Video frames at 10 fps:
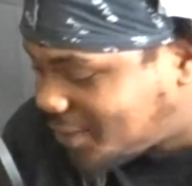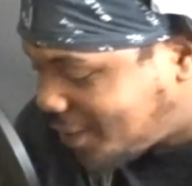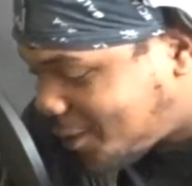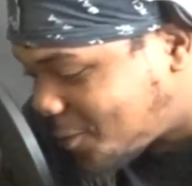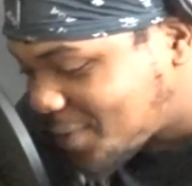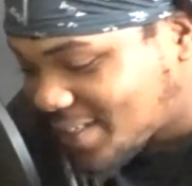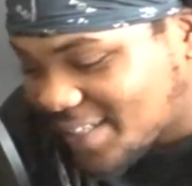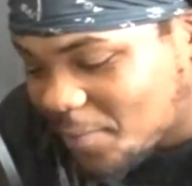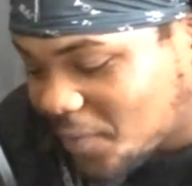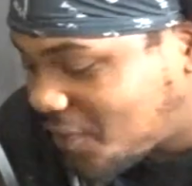To, you
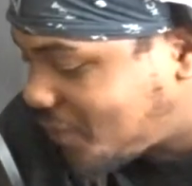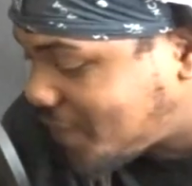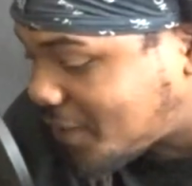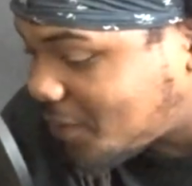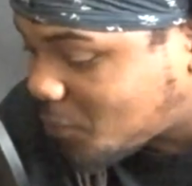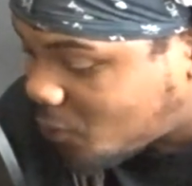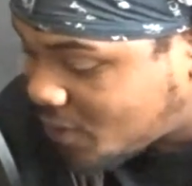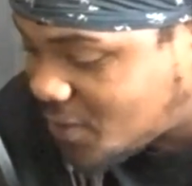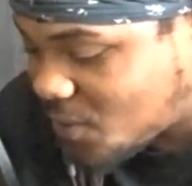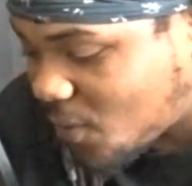know, get that
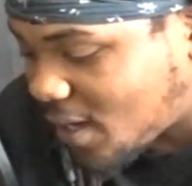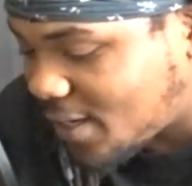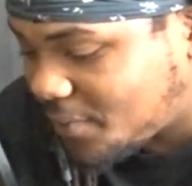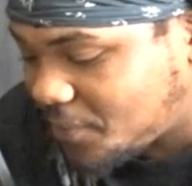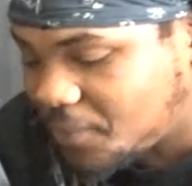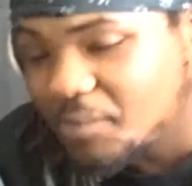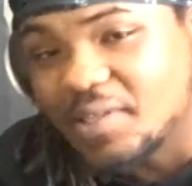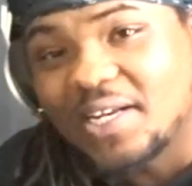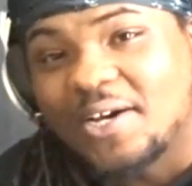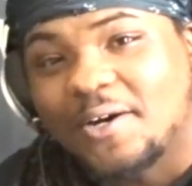motherfucker moist right.
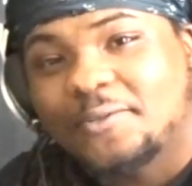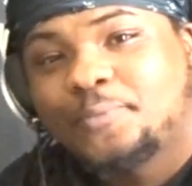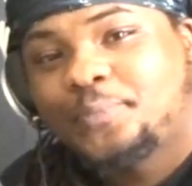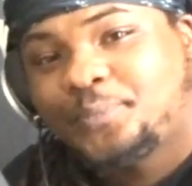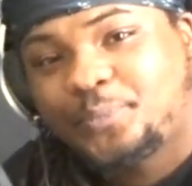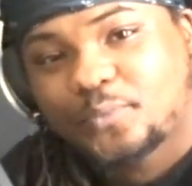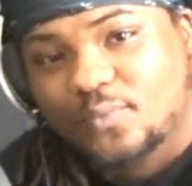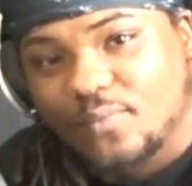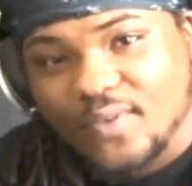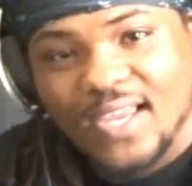But no.
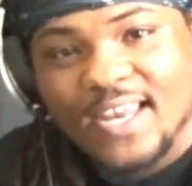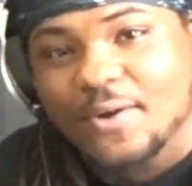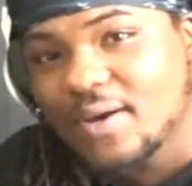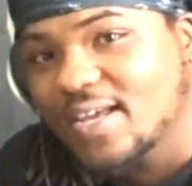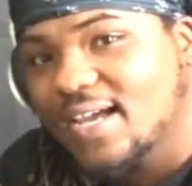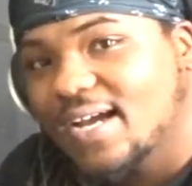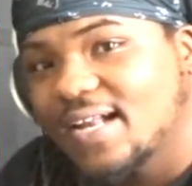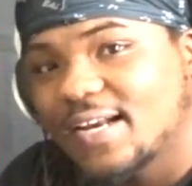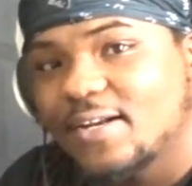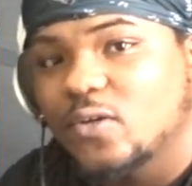
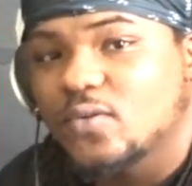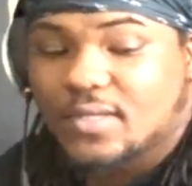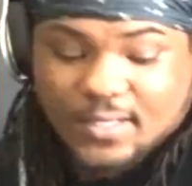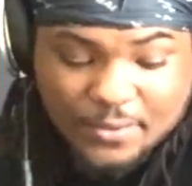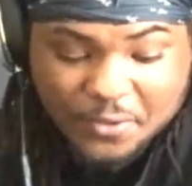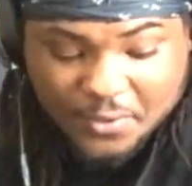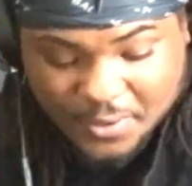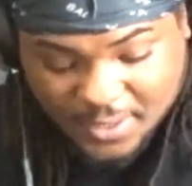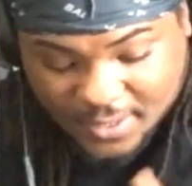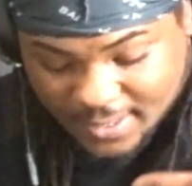Anyway, I got a new
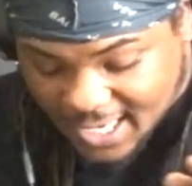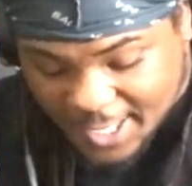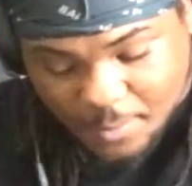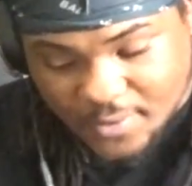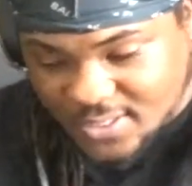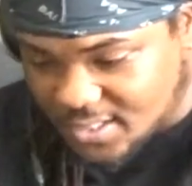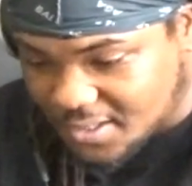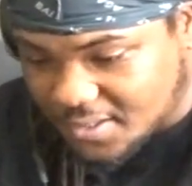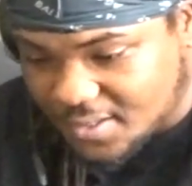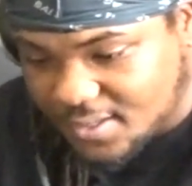little
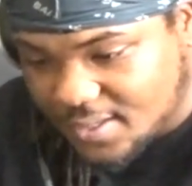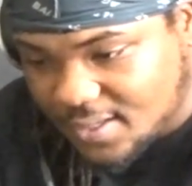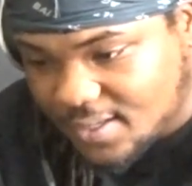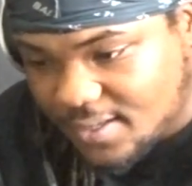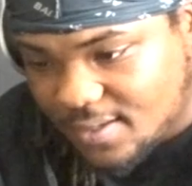gamer chair.